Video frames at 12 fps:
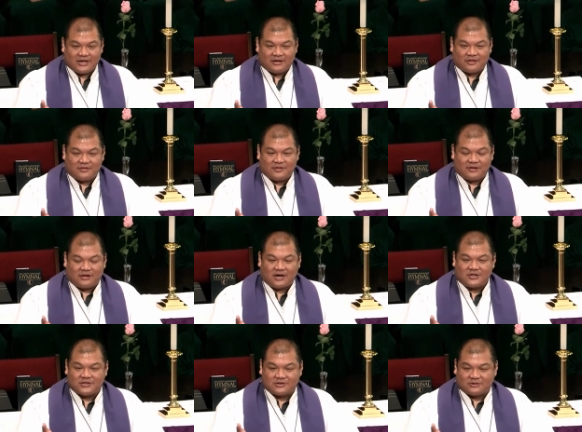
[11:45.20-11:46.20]
had a
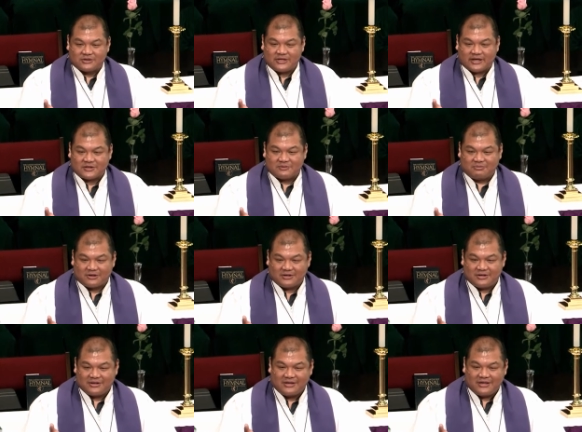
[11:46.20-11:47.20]
theological
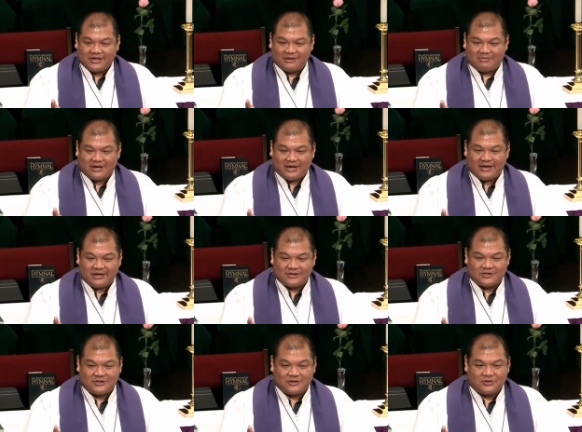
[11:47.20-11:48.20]
textbook in my
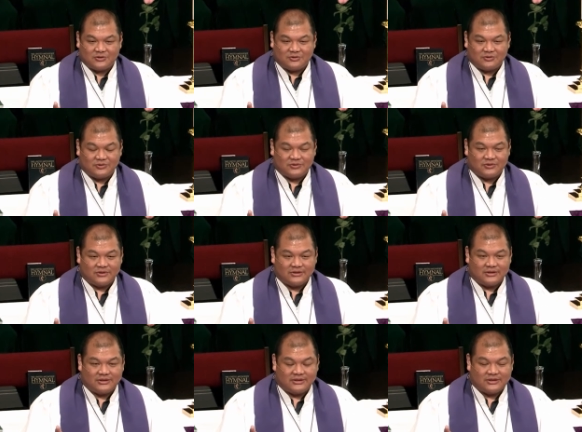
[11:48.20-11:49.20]
hands too.
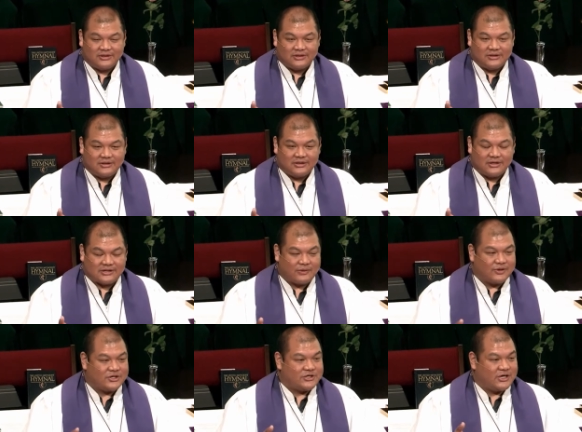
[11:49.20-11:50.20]
Because I
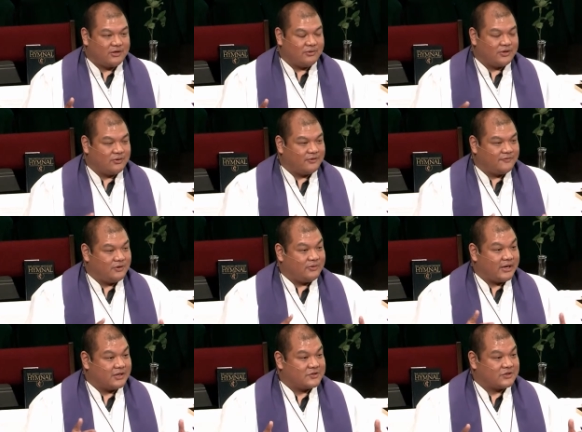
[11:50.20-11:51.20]
want to share with you a
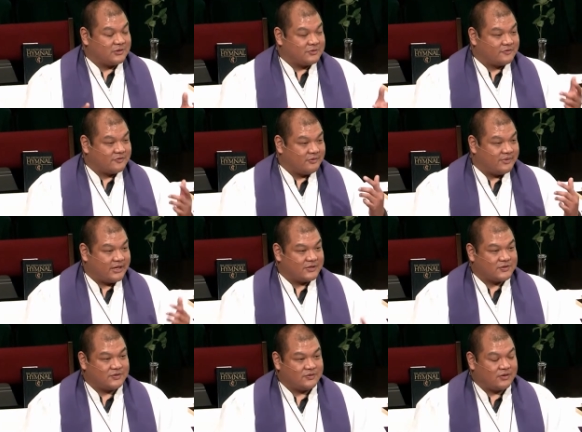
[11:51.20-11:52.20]
few excerpts from that
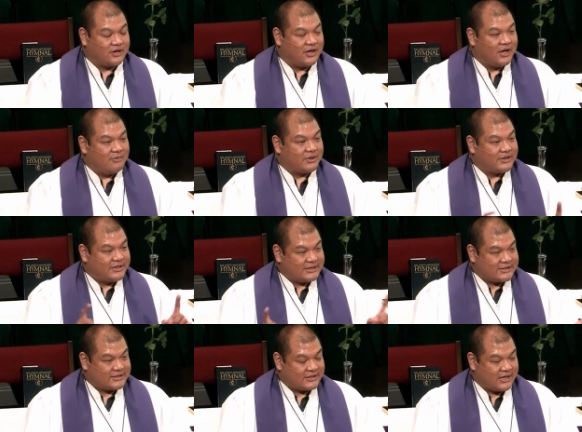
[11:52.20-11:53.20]
story, but
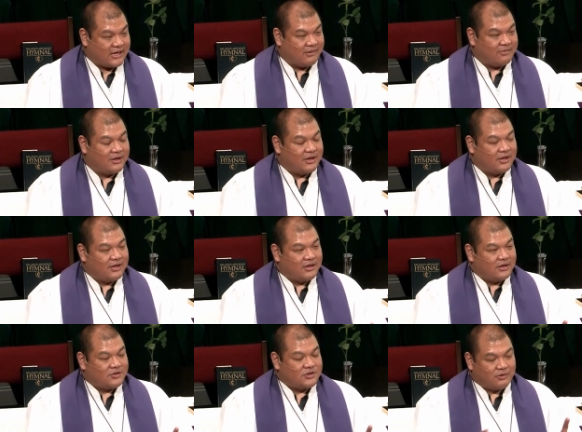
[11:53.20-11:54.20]
this time,
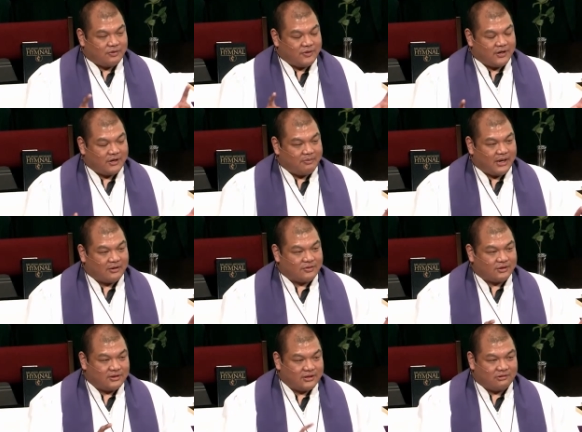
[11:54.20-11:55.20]
don't think about
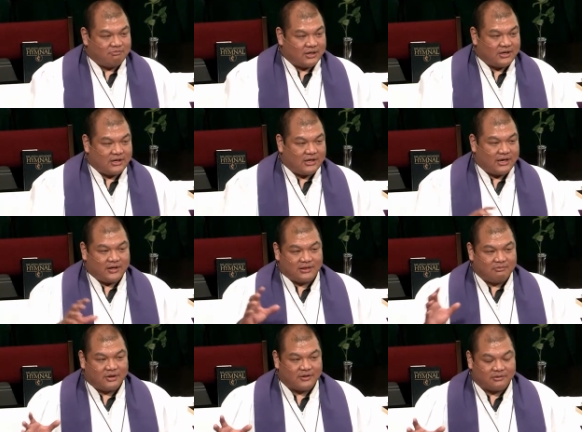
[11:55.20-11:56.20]
the little bunny and the
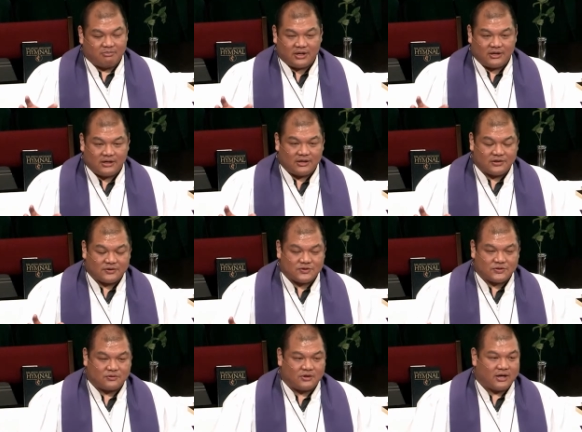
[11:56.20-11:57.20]
mother bunny in the
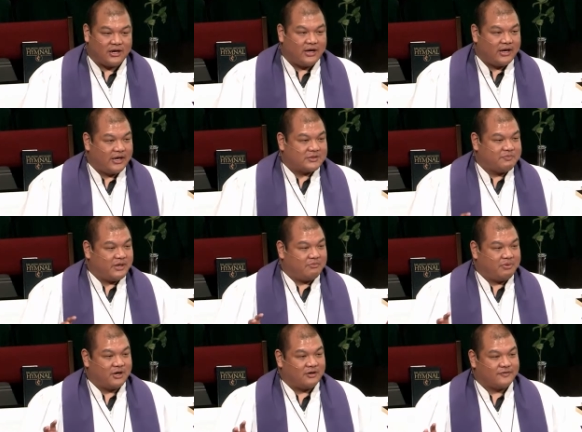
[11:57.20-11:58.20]
story as being
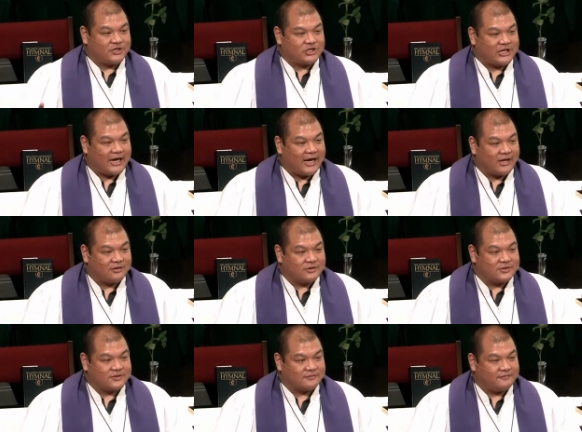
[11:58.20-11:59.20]
part of a
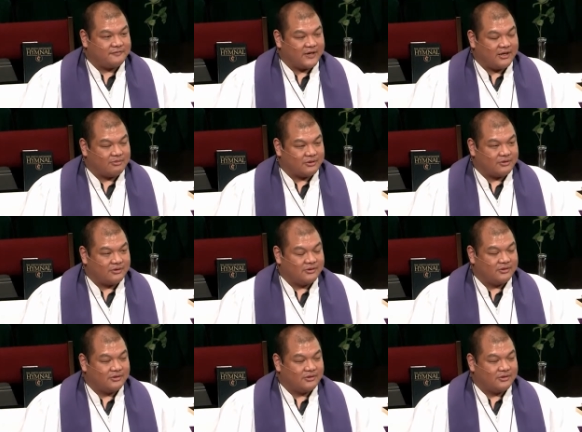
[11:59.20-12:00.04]
child's fable.